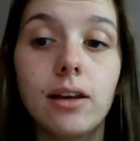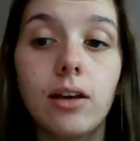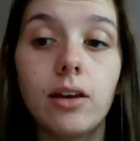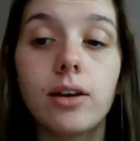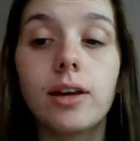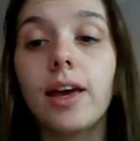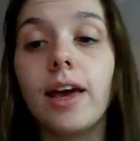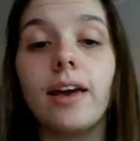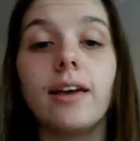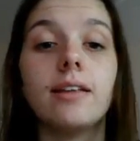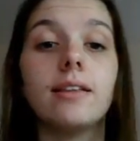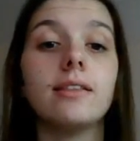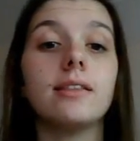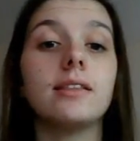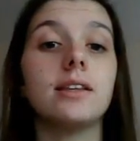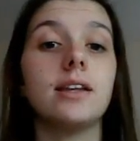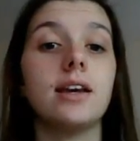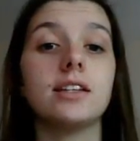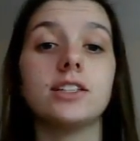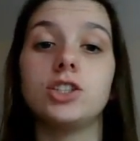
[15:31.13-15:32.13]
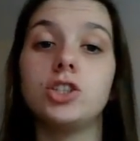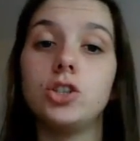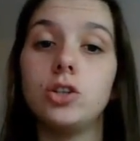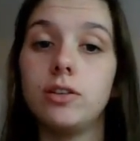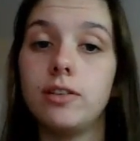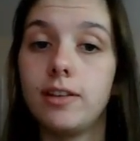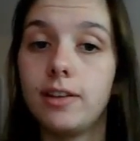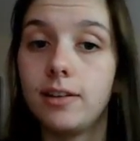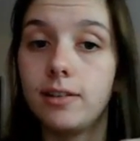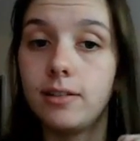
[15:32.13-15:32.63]
okay, the next 2
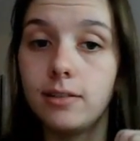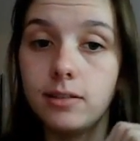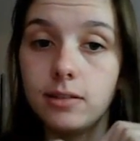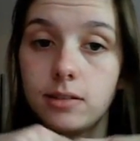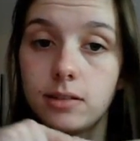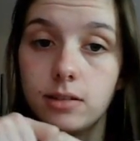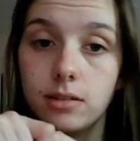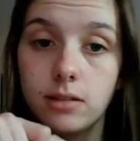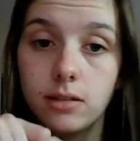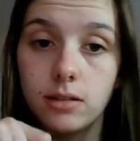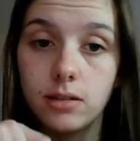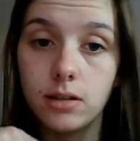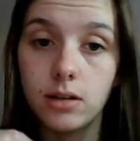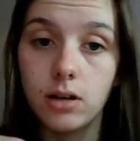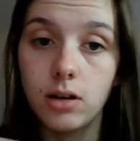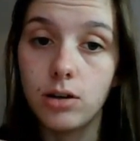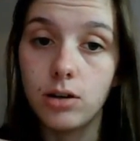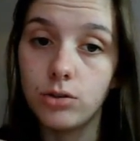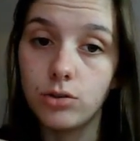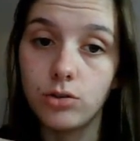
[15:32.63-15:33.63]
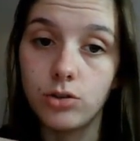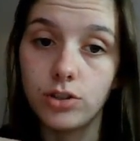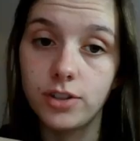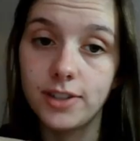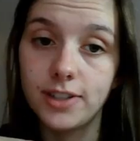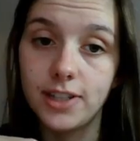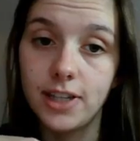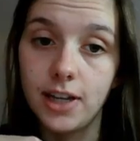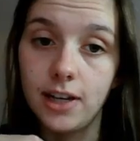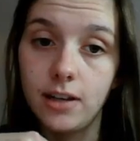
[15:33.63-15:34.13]
things aren't cross
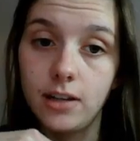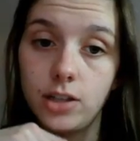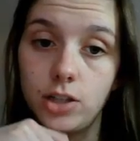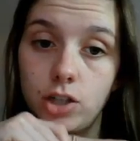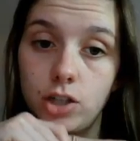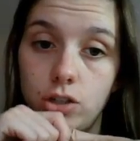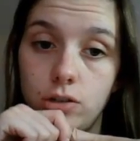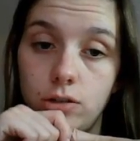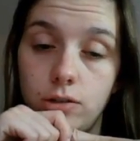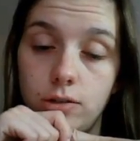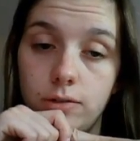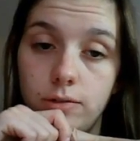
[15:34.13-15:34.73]
stitch.